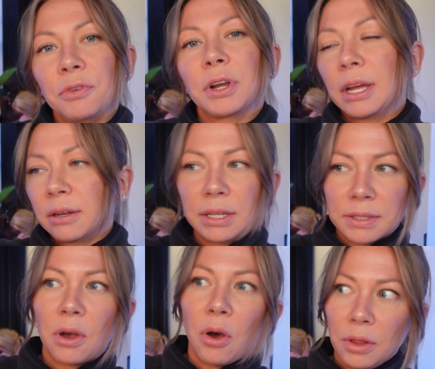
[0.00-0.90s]
forget,
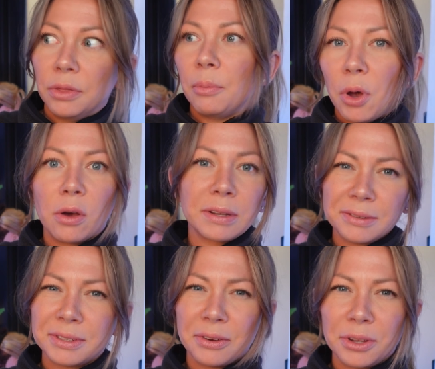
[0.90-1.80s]
it's on the box.
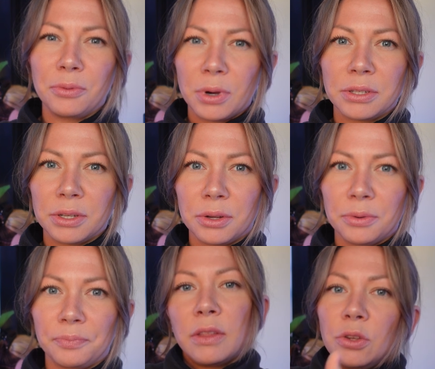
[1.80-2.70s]
They'll tell you what to
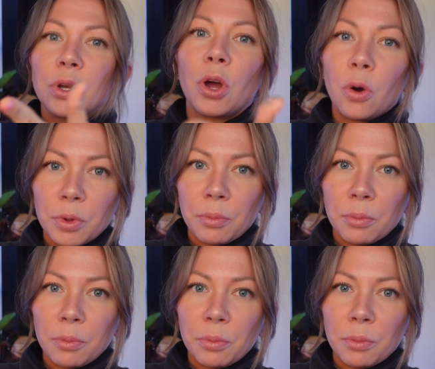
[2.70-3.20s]
do. And then you can open the